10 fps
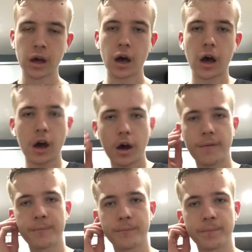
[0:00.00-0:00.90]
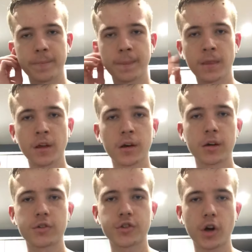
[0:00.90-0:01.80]

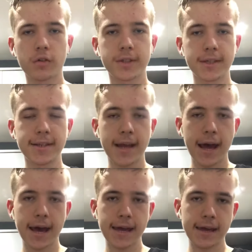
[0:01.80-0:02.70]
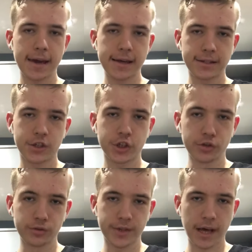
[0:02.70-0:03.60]
So today is
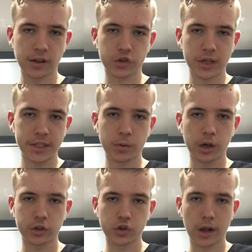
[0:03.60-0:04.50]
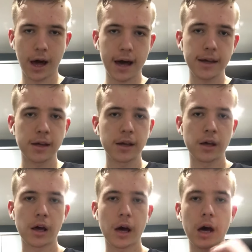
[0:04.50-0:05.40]
Tuesday, the 21 of July.
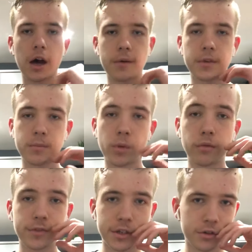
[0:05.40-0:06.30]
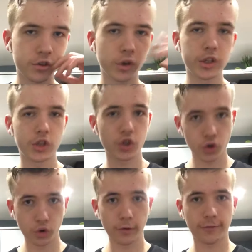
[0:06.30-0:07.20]
The months are just going
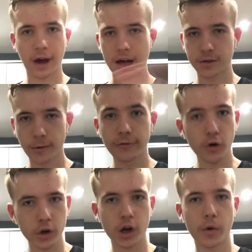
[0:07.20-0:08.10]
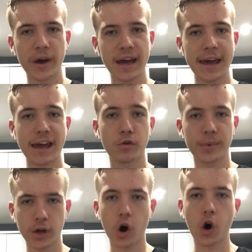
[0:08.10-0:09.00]
too fast. Before you know it, it will
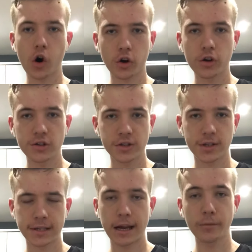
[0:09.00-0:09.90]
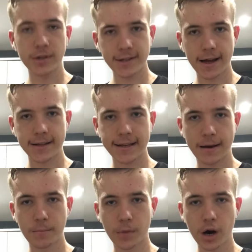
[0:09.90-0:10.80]
be August, then it'll be
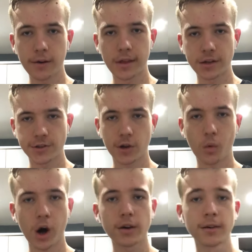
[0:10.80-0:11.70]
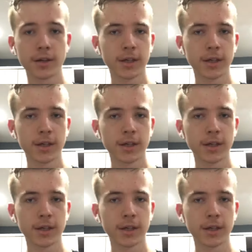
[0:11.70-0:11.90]
September, then so on.